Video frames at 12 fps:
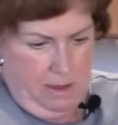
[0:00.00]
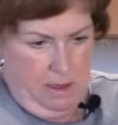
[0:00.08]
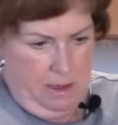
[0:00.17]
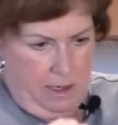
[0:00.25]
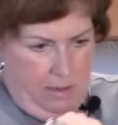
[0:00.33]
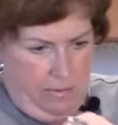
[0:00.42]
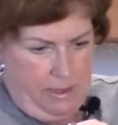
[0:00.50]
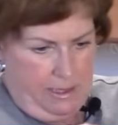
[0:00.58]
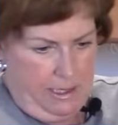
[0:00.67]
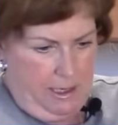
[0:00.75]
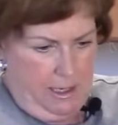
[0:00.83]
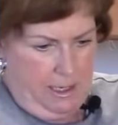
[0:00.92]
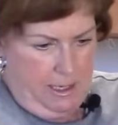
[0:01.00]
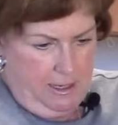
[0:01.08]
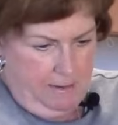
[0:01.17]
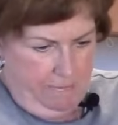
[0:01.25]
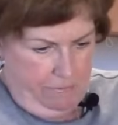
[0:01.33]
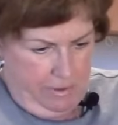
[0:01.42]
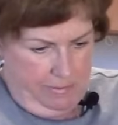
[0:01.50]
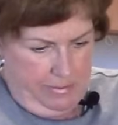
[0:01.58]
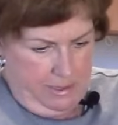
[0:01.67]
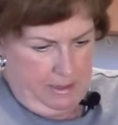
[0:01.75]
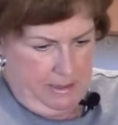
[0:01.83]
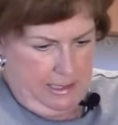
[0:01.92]
And I want to get every
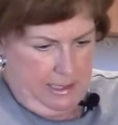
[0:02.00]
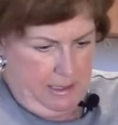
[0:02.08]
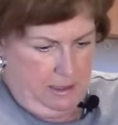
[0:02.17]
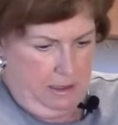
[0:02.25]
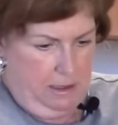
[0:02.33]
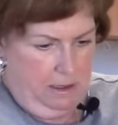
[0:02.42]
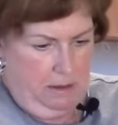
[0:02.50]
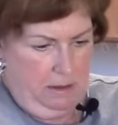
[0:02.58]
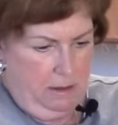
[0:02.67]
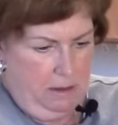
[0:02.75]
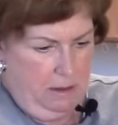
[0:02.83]
bit of that in here.